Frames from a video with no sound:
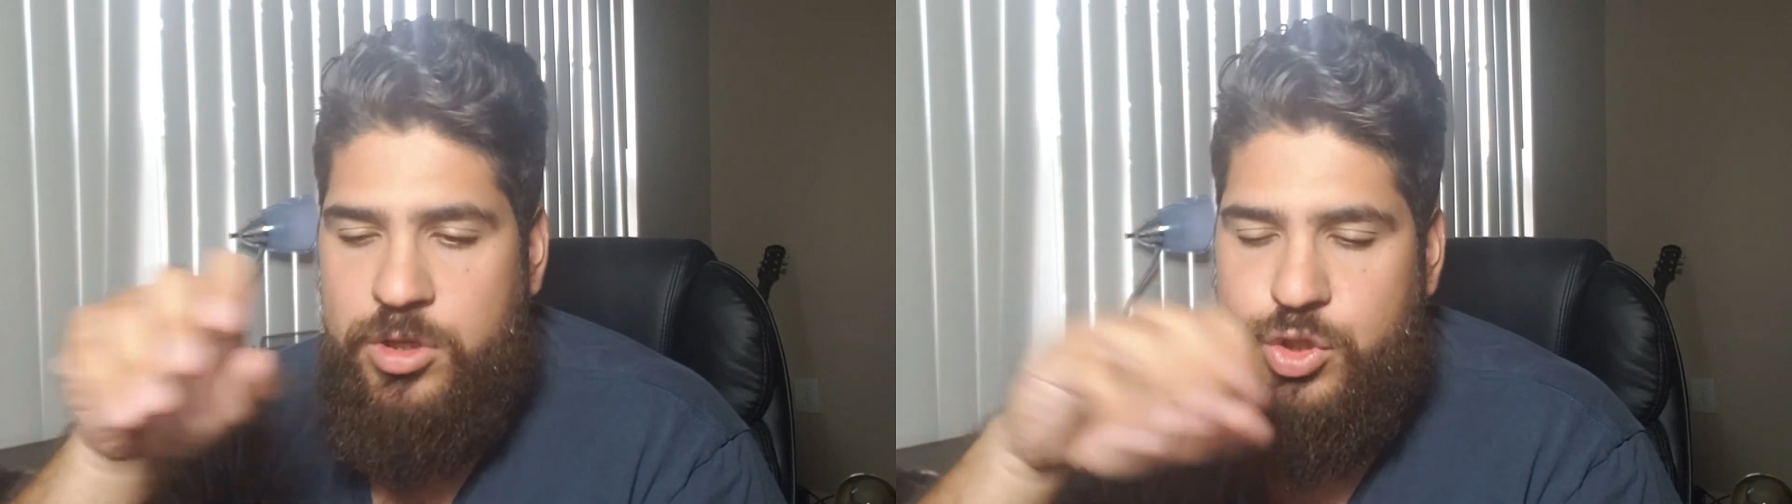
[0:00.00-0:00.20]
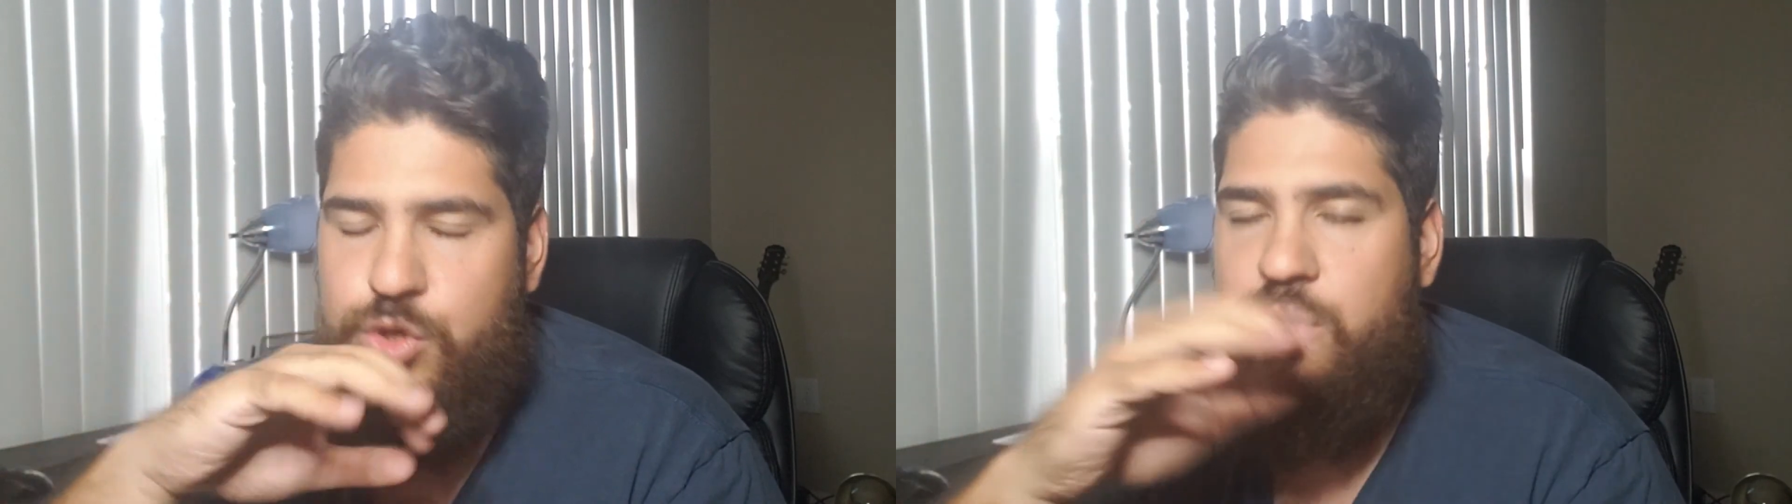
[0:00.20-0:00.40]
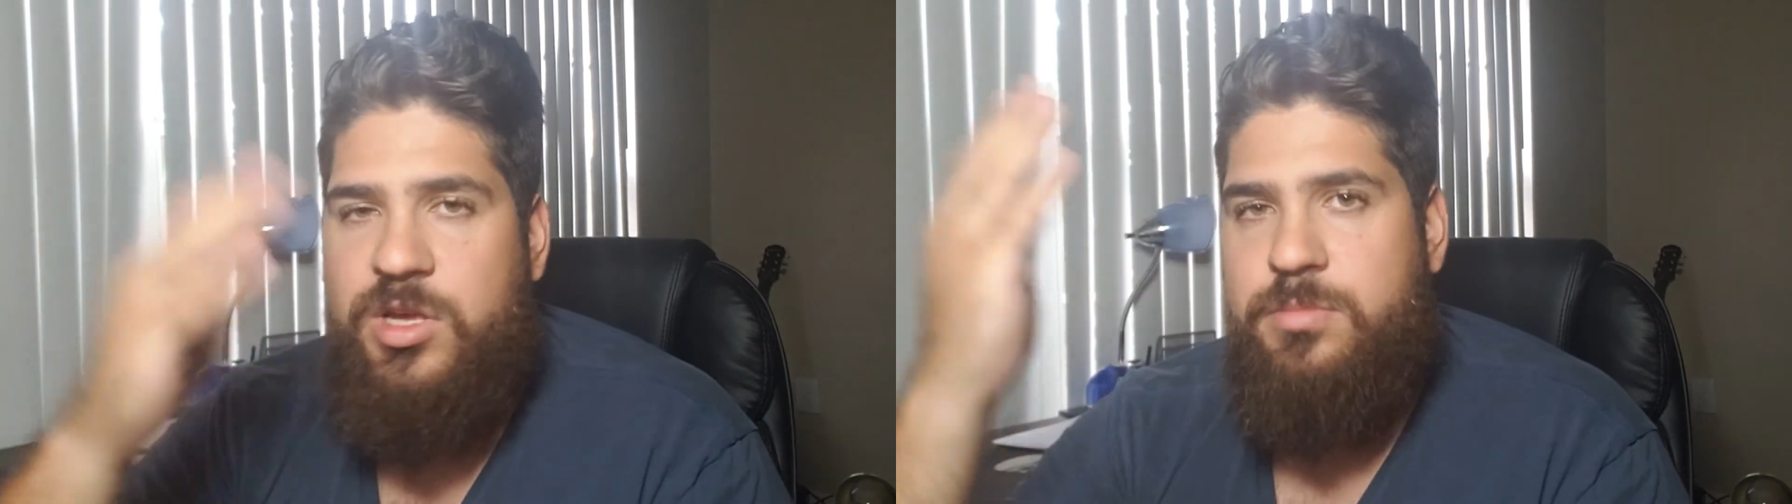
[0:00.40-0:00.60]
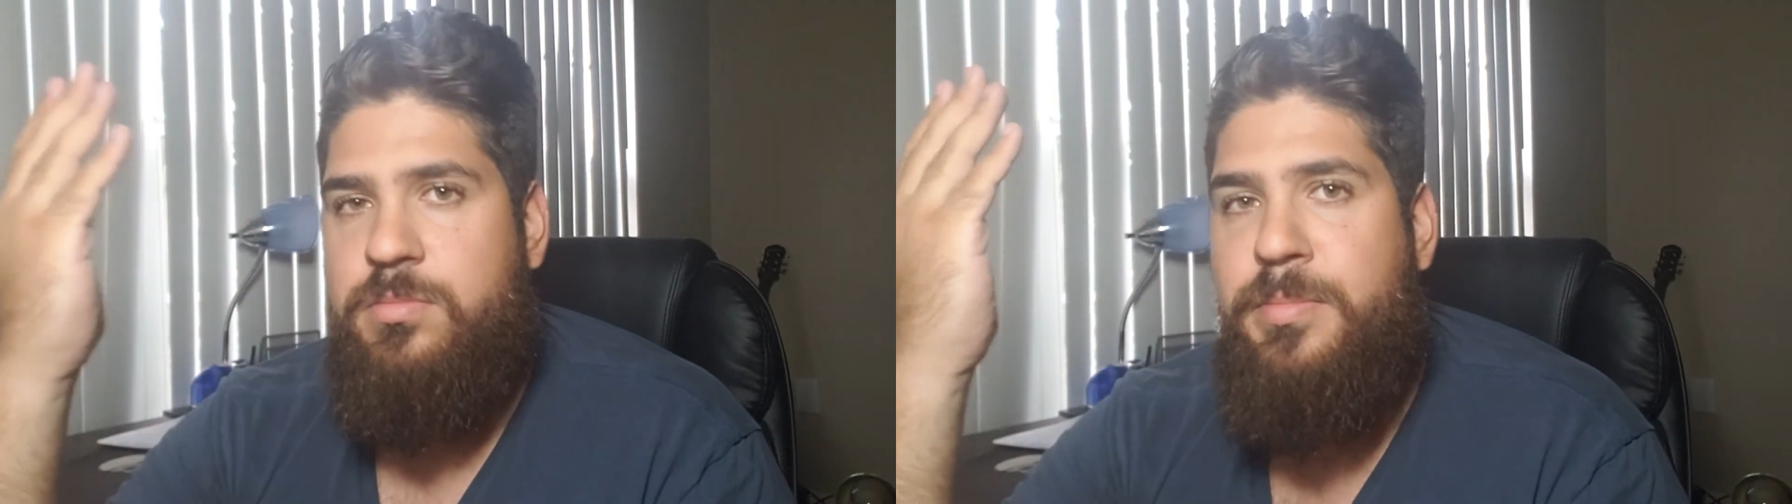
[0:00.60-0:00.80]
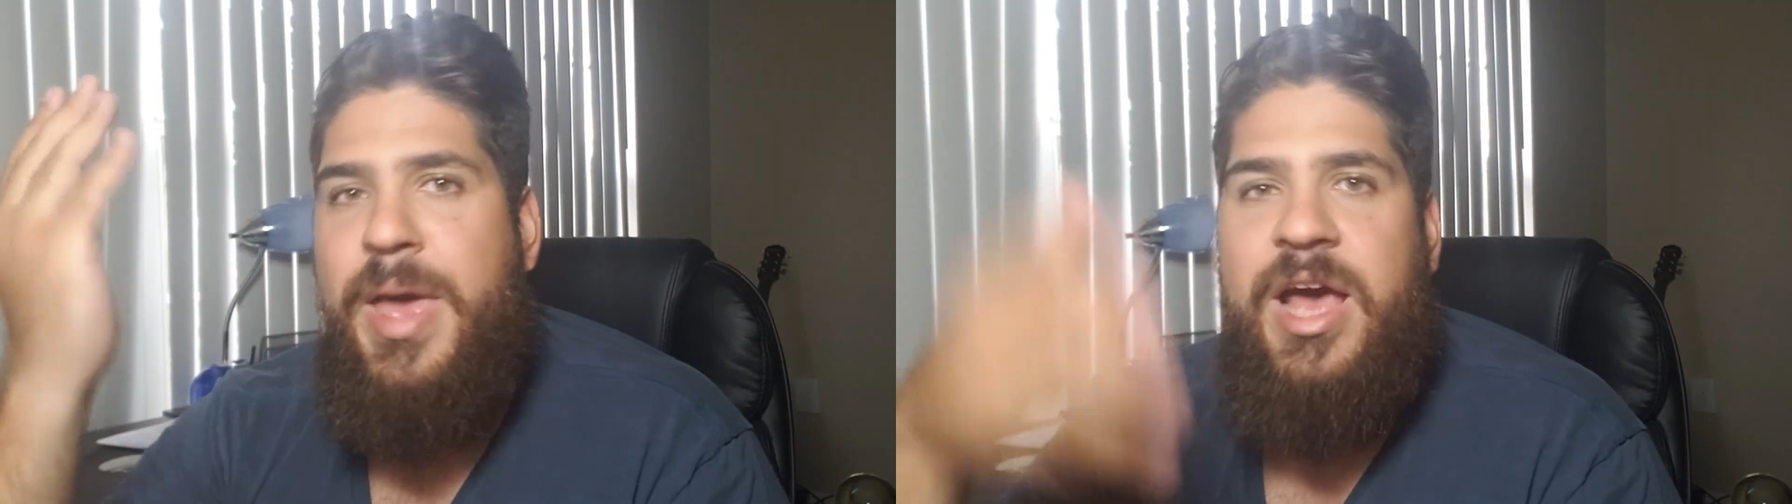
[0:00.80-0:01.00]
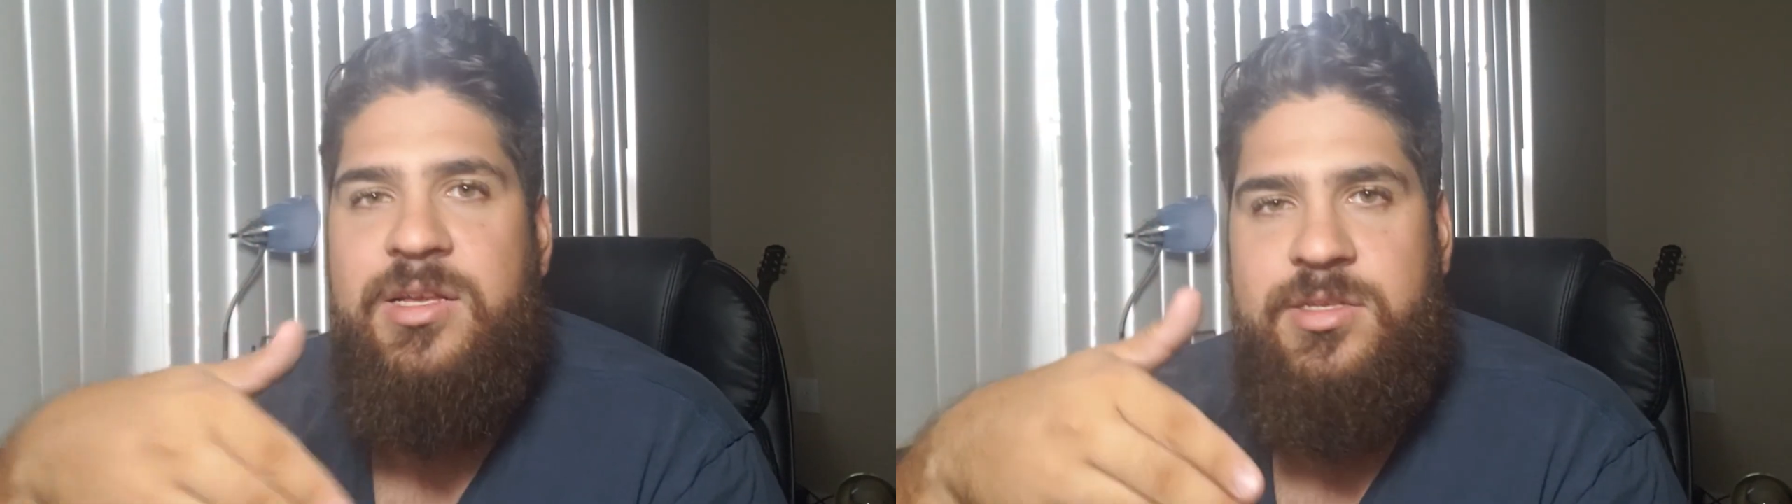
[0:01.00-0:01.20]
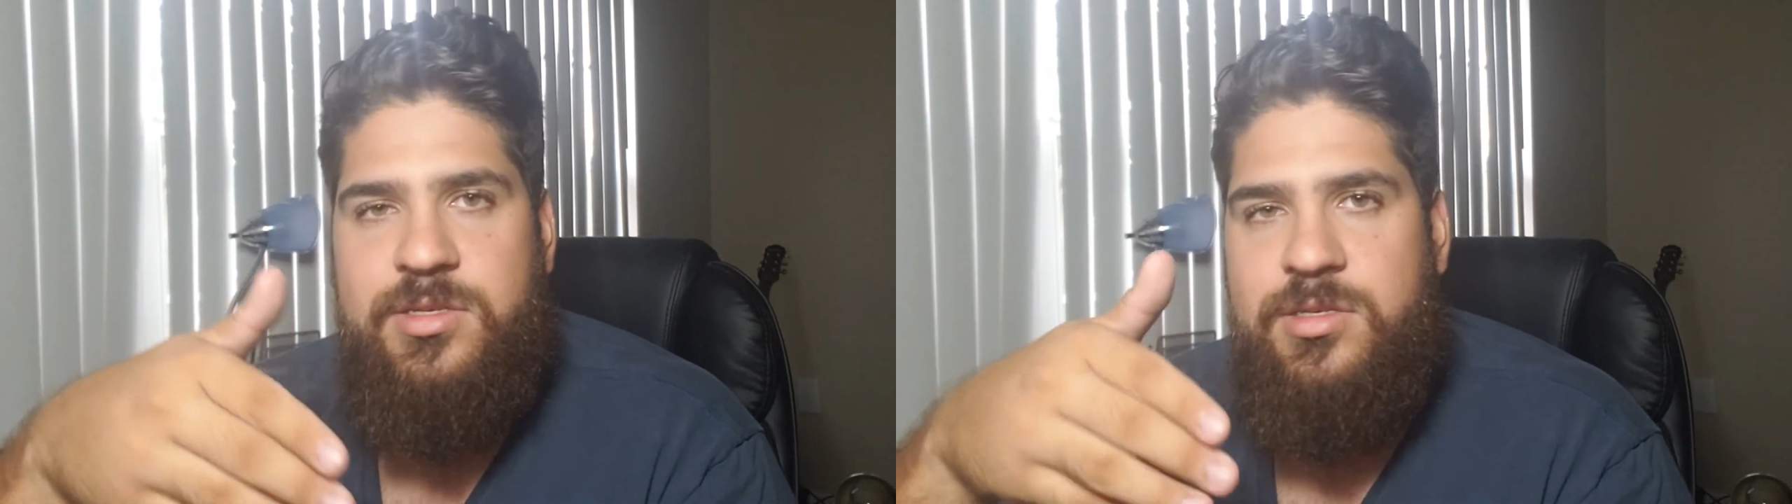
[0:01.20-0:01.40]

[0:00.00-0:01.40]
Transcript: so you can mass